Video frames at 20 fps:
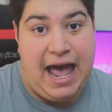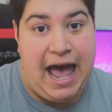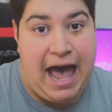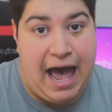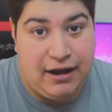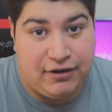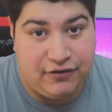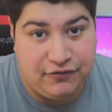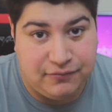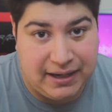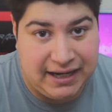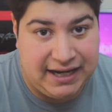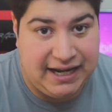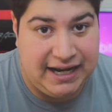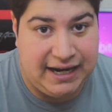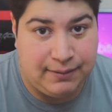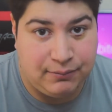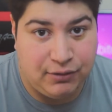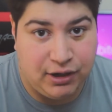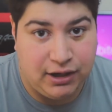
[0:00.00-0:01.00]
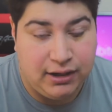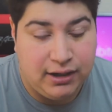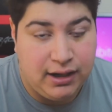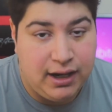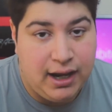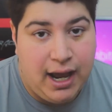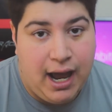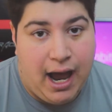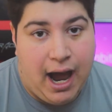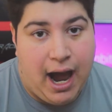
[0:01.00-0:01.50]
out of my camera.
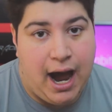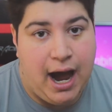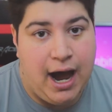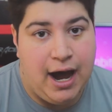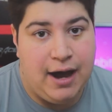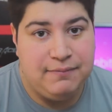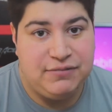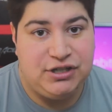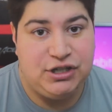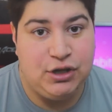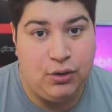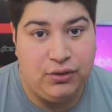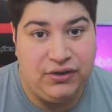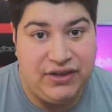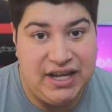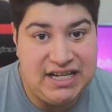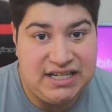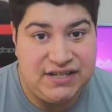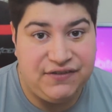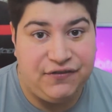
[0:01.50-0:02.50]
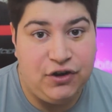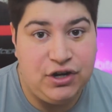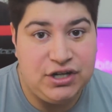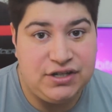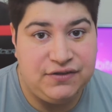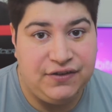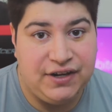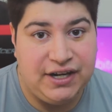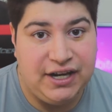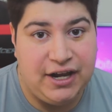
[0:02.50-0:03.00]
So this
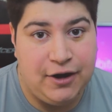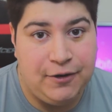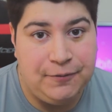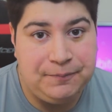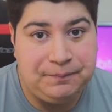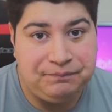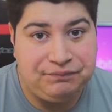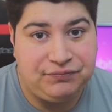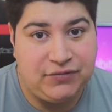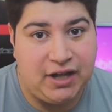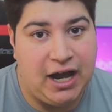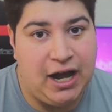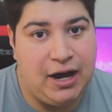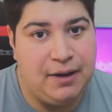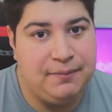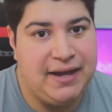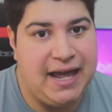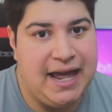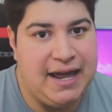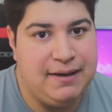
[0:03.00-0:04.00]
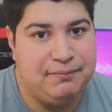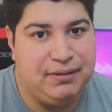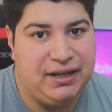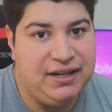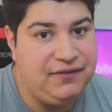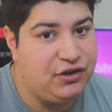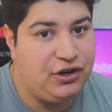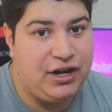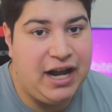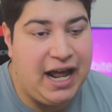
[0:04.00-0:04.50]
first video, and
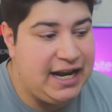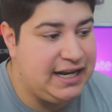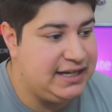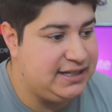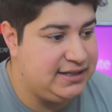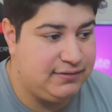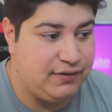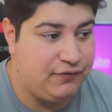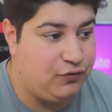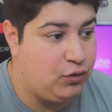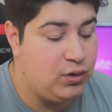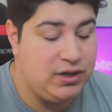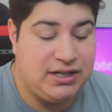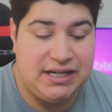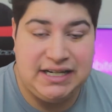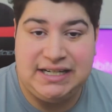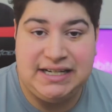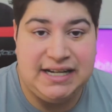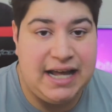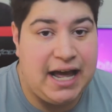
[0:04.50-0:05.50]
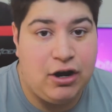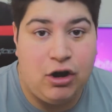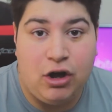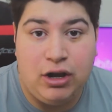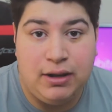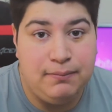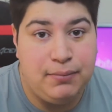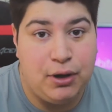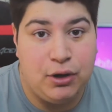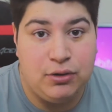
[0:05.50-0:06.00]
believe it or not, of course it's not
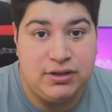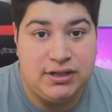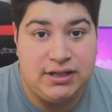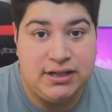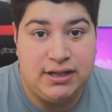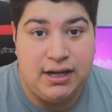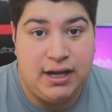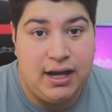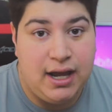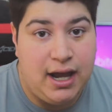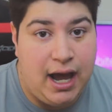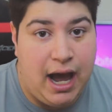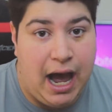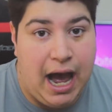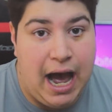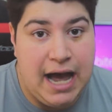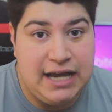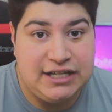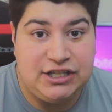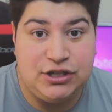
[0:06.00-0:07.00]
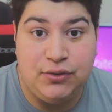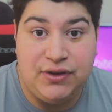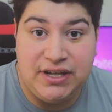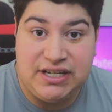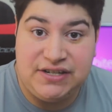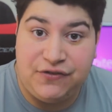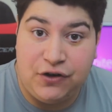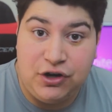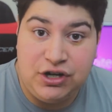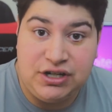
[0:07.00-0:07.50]
all in post. So
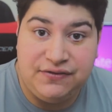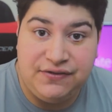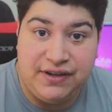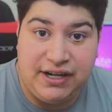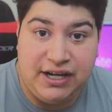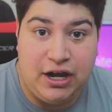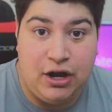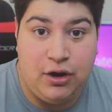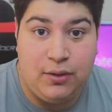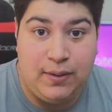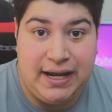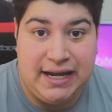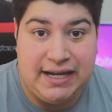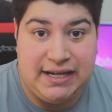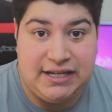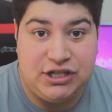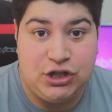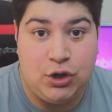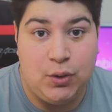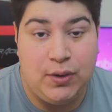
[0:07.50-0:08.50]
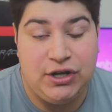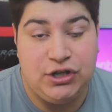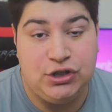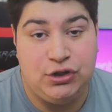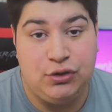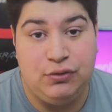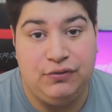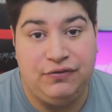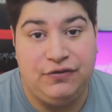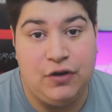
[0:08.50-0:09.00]
this first video is going
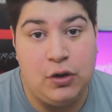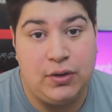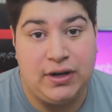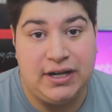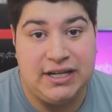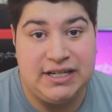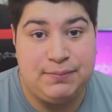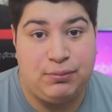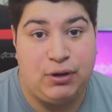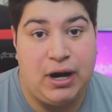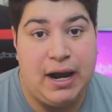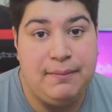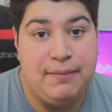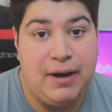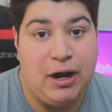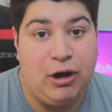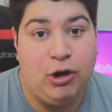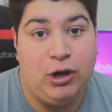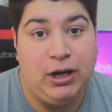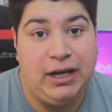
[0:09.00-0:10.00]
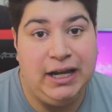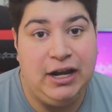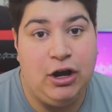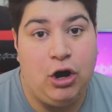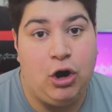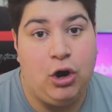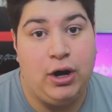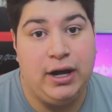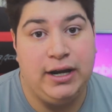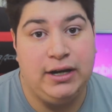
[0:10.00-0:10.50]
to focus primarily
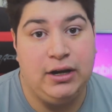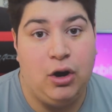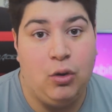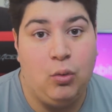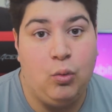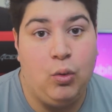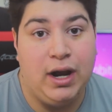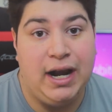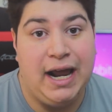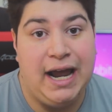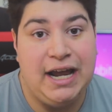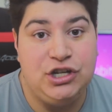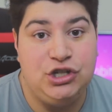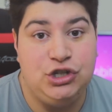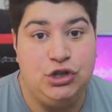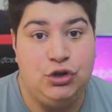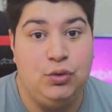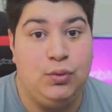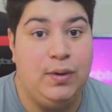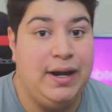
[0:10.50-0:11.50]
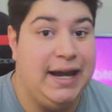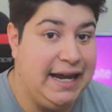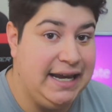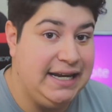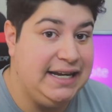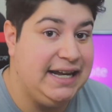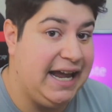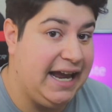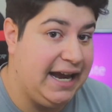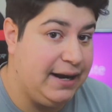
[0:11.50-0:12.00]
on what I do
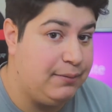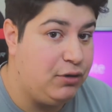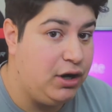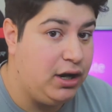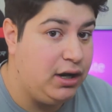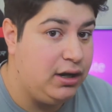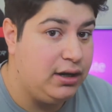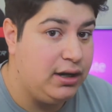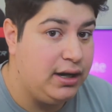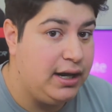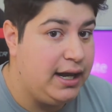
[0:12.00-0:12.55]
in camera